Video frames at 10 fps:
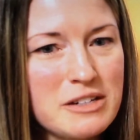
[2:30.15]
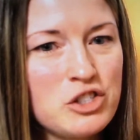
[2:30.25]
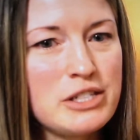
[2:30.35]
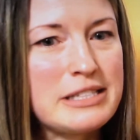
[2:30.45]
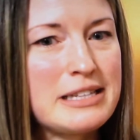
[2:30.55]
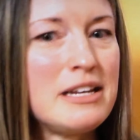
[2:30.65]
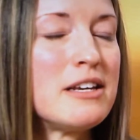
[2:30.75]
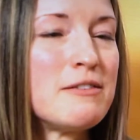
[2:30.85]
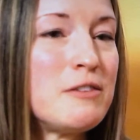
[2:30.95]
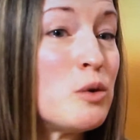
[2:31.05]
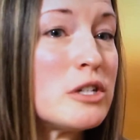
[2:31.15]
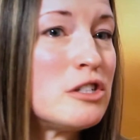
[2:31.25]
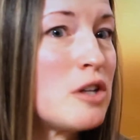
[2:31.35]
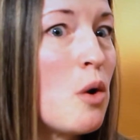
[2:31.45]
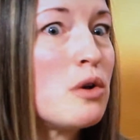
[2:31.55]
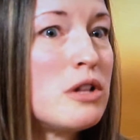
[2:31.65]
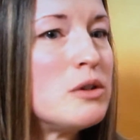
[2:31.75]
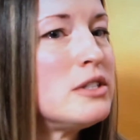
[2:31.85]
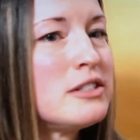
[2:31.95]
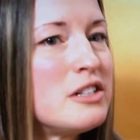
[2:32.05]
just think if you were so
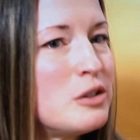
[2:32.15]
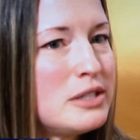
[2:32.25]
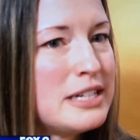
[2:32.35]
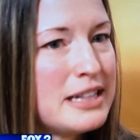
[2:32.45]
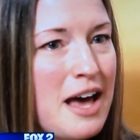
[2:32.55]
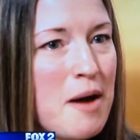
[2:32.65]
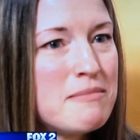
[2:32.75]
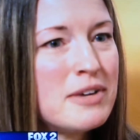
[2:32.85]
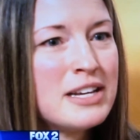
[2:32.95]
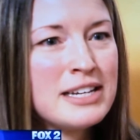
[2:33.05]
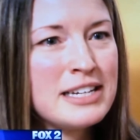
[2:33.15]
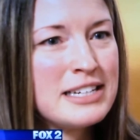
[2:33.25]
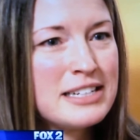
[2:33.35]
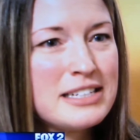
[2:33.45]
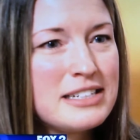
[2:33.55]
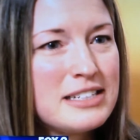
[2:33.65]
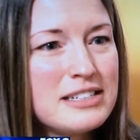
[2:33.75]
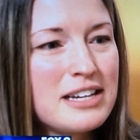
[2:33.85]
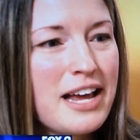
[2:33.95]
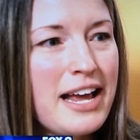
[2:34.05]
close to losing them,
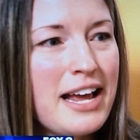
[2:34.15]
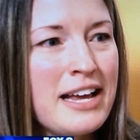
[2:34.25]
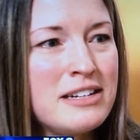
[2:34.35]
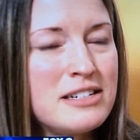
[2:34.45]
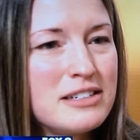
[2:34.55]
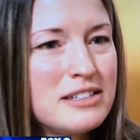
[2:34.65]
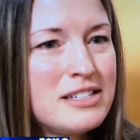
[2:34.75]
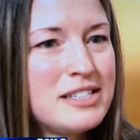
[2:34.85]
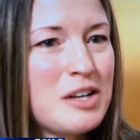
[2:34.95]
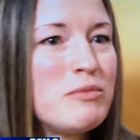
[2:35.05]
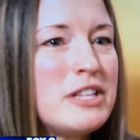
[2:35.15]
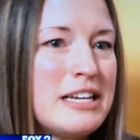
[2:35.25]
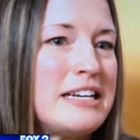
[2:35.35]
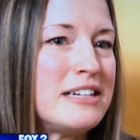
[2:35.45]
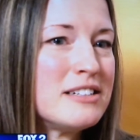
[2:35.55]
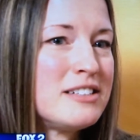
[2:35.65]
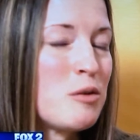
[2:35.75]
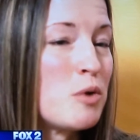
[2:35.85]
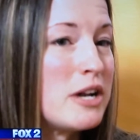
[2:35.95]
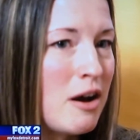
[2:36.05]
and something
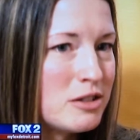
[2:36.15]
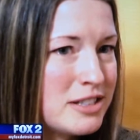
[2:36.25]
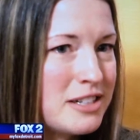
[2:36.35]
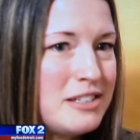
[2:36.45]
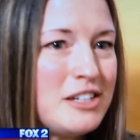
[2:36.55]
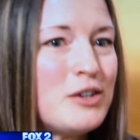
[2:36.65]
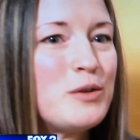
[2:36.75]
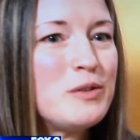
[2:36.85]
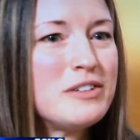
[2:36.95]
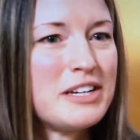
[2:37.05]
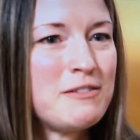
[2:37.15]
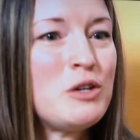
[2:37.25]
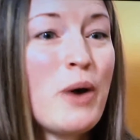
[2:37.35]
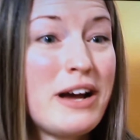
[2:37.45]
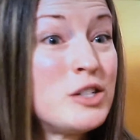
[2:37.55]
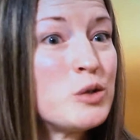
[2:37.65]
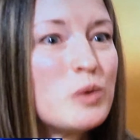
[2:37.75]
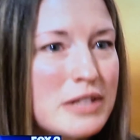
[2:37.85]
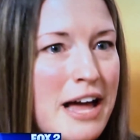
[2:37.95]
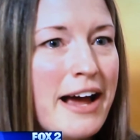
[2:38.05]
someone else can do, if you had to
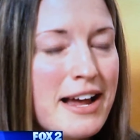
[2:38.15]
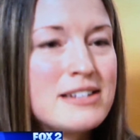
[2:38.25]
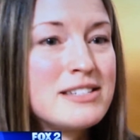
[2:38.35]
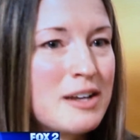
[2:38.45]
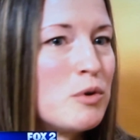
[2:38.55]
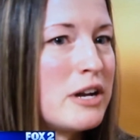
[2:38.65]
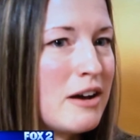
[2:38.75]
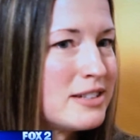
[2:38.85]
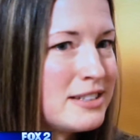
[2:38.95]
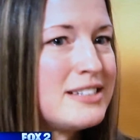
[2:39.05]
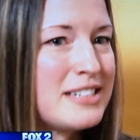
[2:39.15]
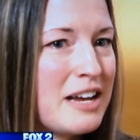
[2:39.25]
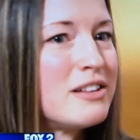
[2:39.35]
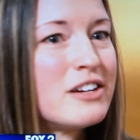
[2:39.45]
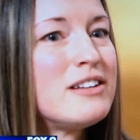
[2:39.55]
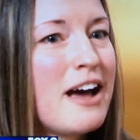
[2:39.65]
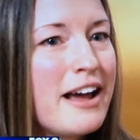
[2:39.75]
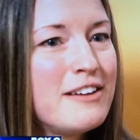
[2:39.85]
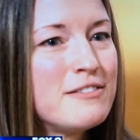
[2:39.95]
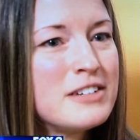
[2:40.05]
rely on someone else to save their
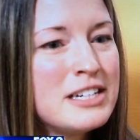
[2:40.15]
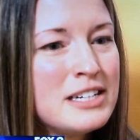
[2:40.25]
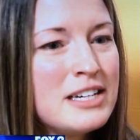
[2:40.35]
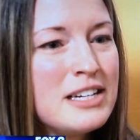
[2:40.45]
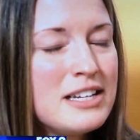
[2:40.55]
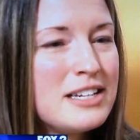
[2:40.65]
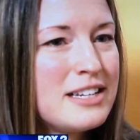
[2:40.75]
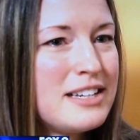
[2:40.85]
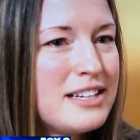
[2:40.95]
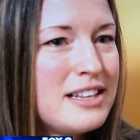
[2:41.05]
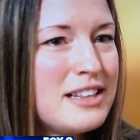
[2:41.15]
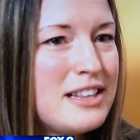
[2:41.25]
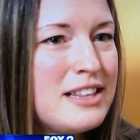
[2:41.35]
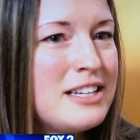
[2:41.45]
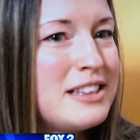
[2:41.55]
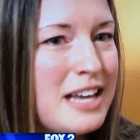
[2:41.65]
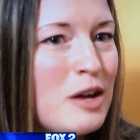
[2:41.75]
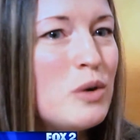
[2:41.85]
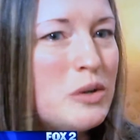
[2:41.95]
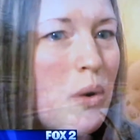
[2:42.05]
life, that they would